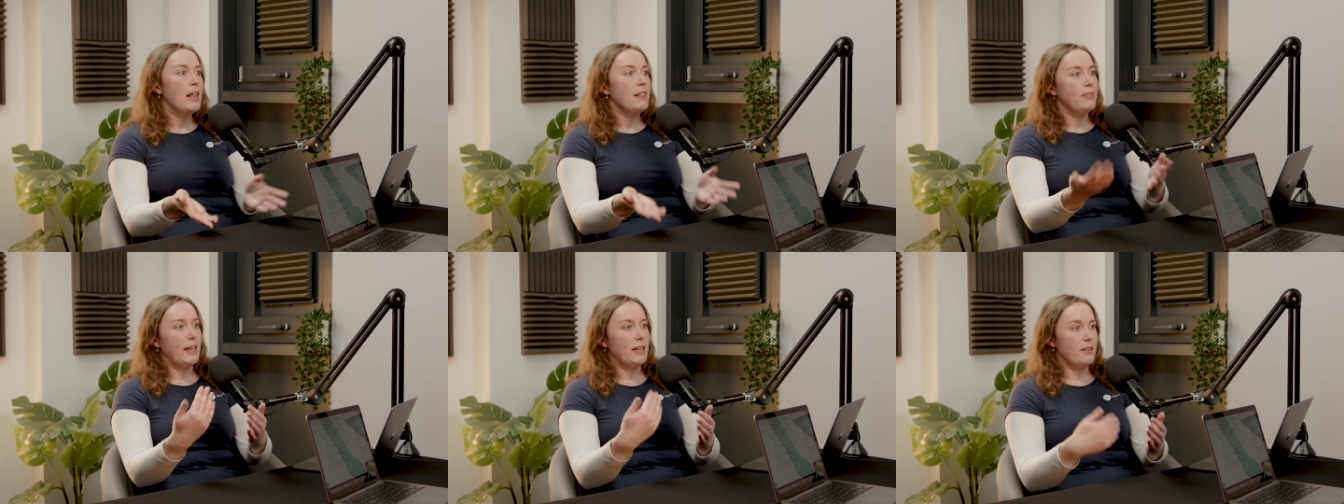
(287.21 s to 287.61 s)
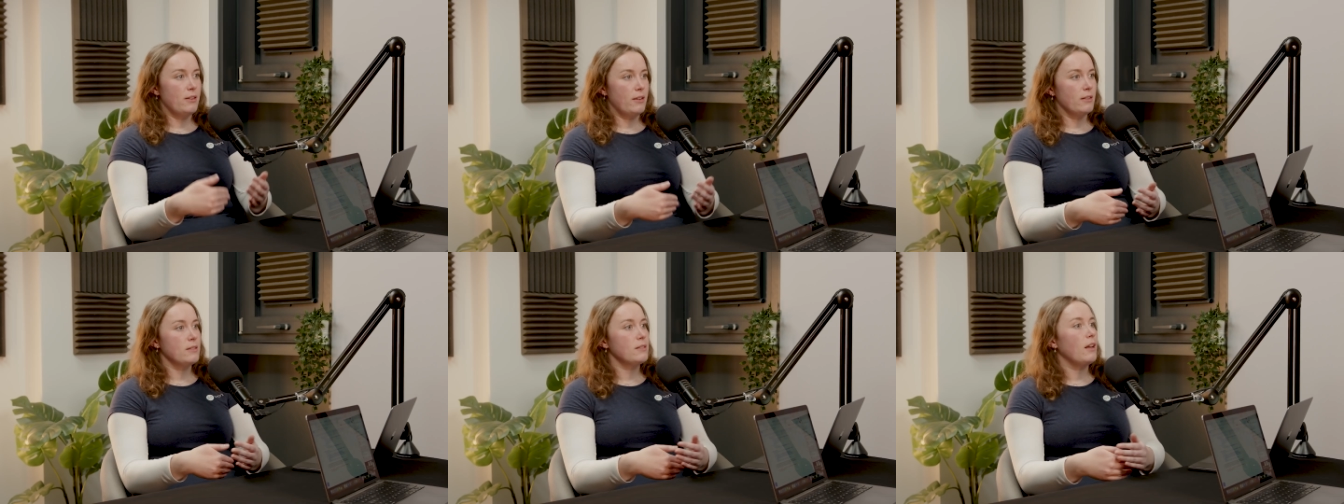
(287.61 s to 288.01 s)
then you
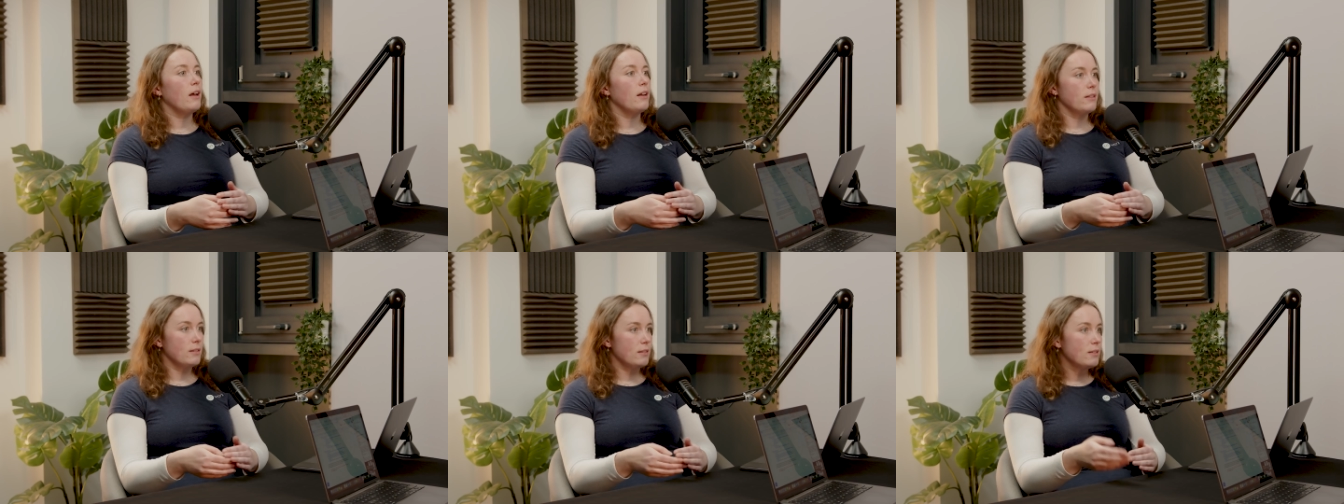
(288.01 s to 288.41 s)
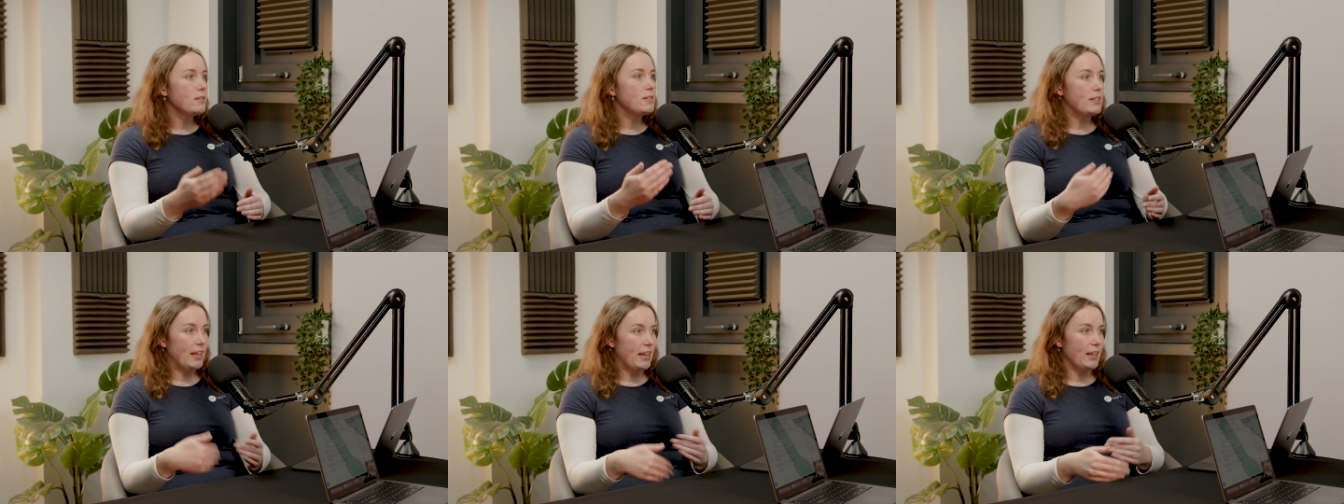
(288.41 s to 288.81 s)
can start
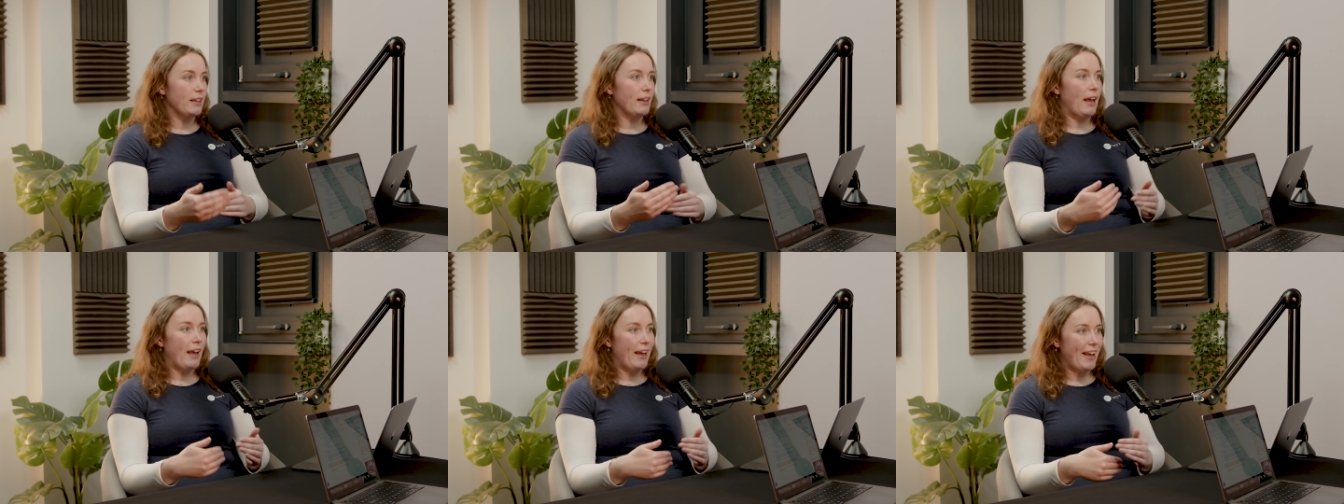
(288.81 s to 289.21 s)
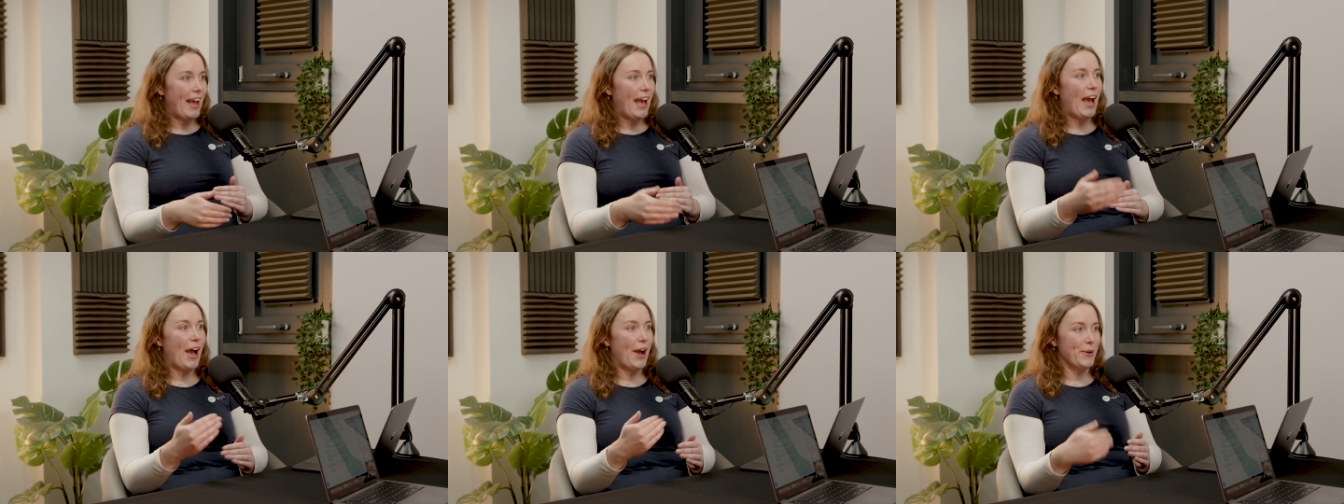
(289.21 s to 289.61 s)
seeing
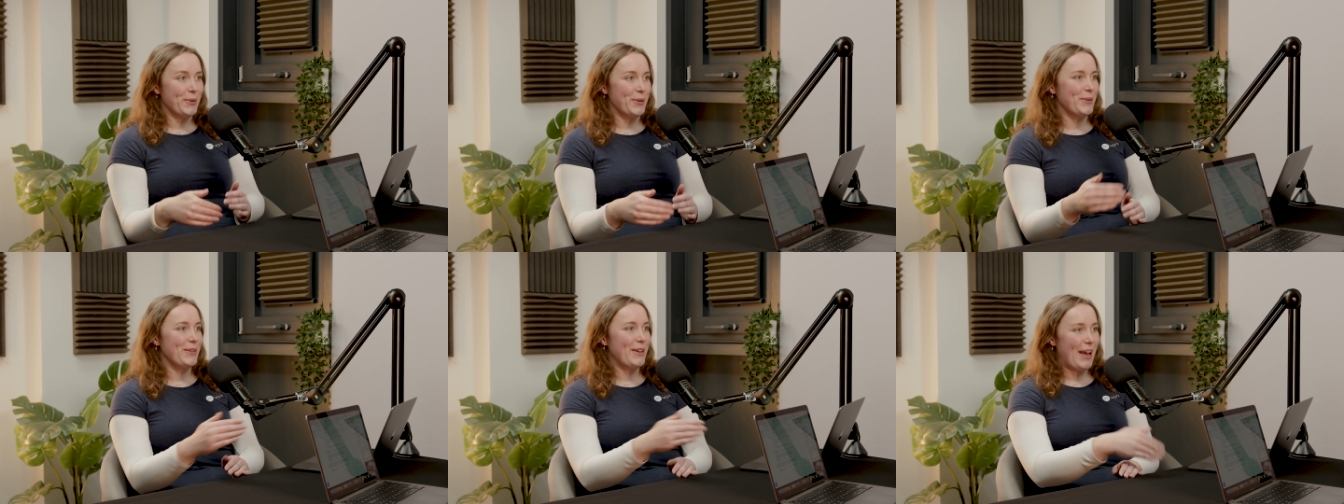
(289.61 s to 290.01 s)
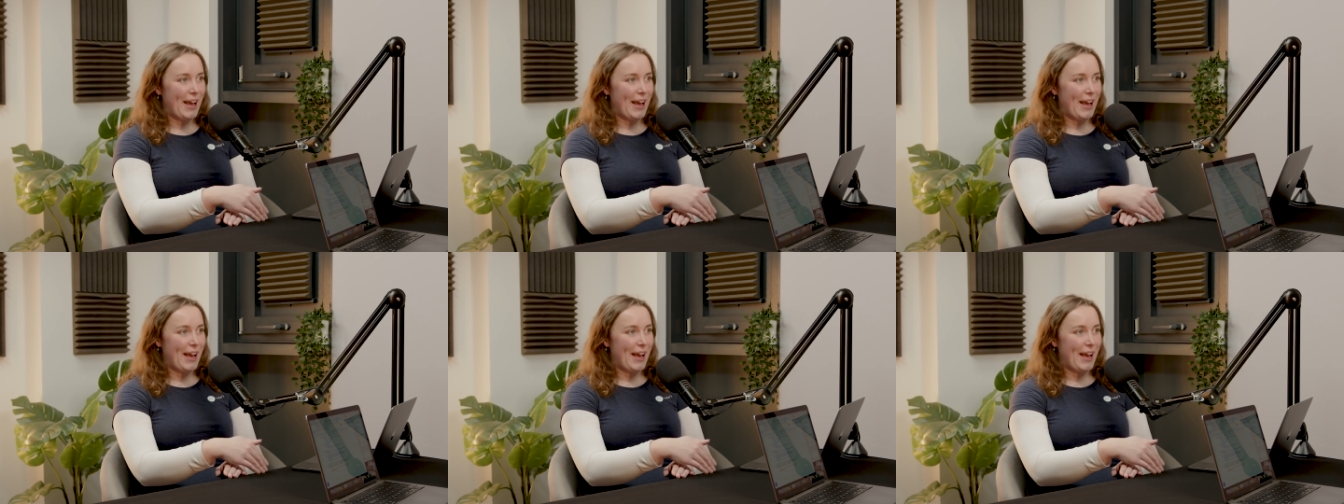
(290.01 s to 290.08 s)
how